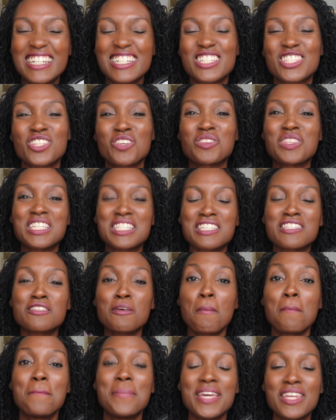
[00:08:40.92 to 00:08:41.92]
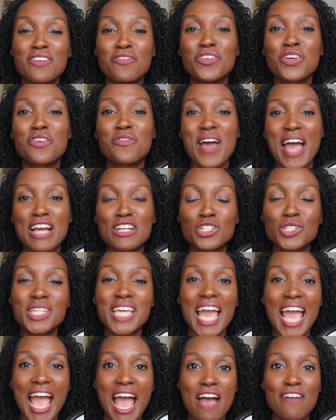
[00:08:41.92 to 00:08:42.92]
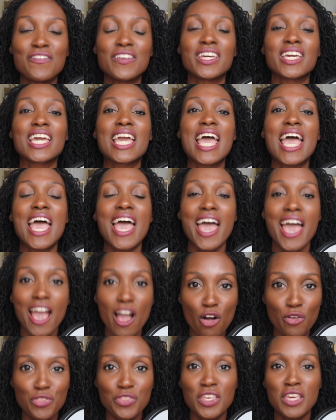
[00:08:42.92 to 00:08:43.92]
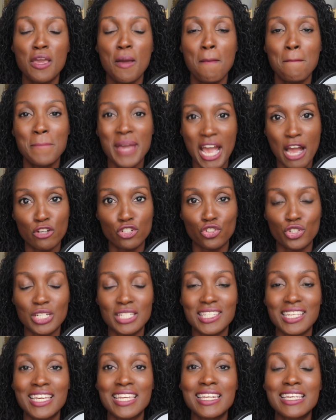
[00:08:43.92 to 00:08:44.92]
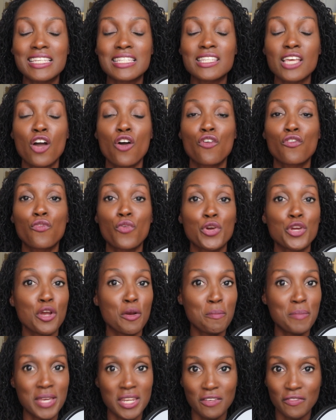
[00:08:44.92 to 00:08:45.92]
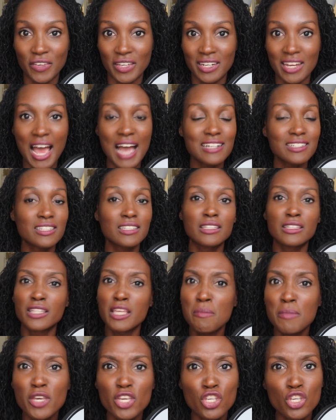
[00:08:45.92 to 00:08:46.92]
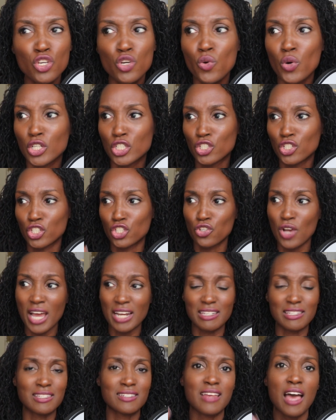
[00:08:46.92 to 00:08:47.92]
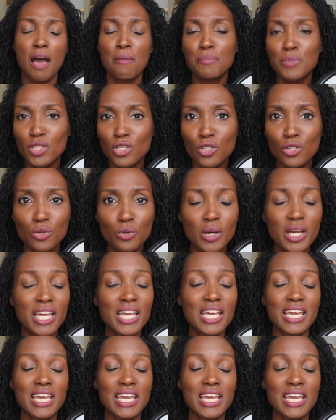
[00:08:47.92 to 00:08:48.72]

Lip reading: So this is the benefit of actually having healthy boundaries. It is for your benefit, not to limit you or to try to stop you.